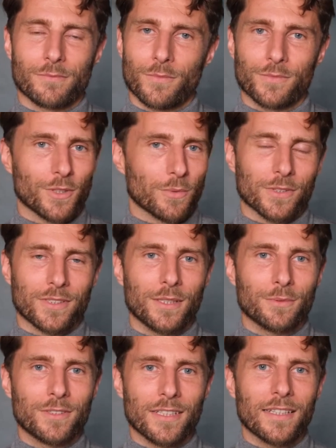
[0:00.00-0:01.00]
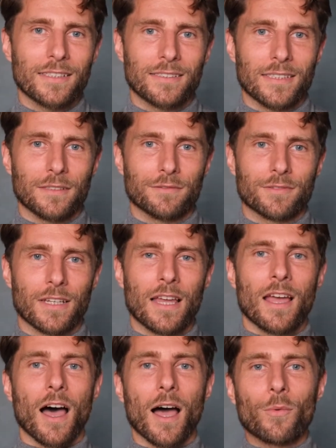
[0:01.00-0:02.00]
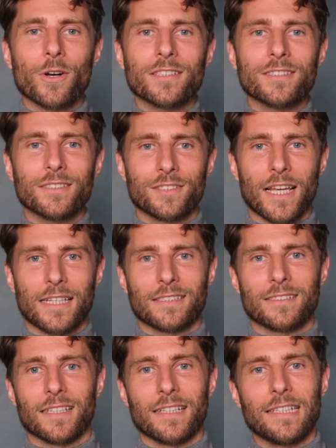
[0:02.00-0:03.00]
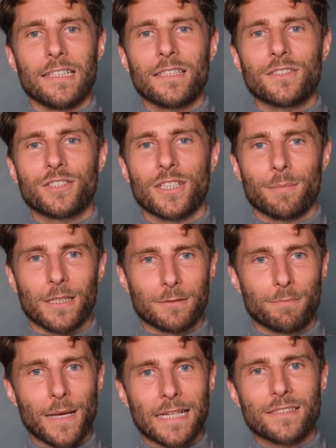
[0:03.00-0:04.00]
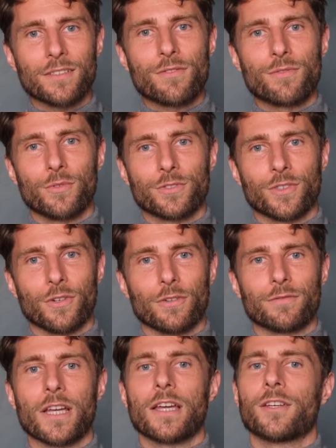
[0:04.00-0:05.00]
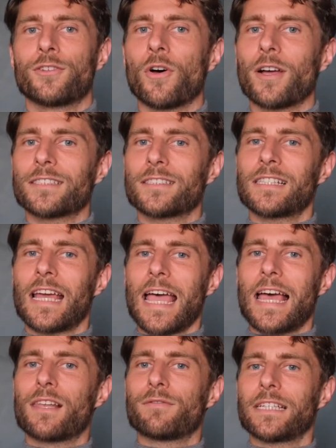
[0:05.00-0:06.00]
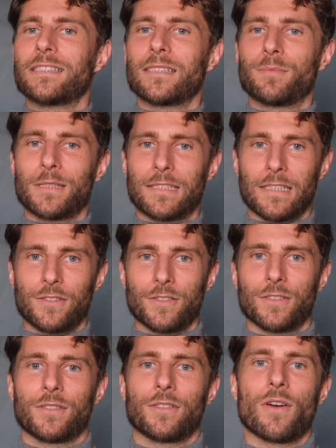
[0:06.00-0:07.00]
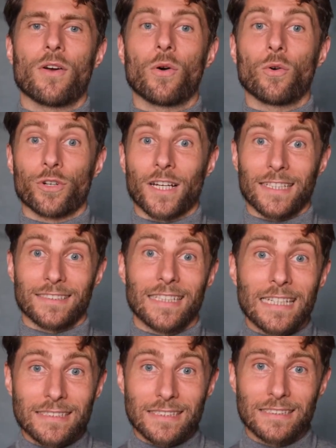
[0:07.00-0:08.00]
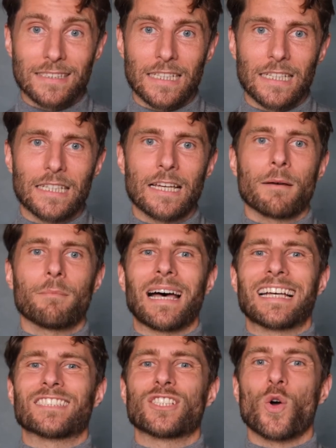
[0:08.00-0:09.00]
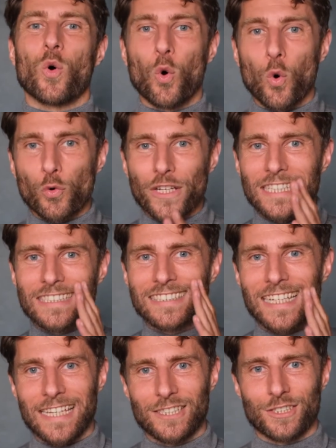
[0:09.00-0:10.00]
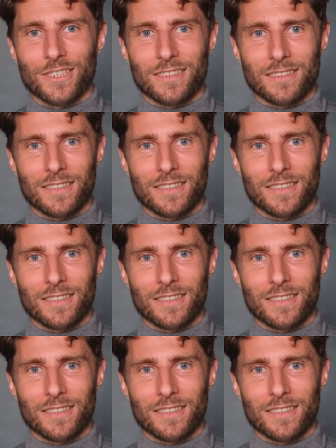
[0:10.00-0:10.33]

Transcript: So what's the alternative? I want to suggest that leadership is better thought of not as an elevated position or an identity, but as an orientation,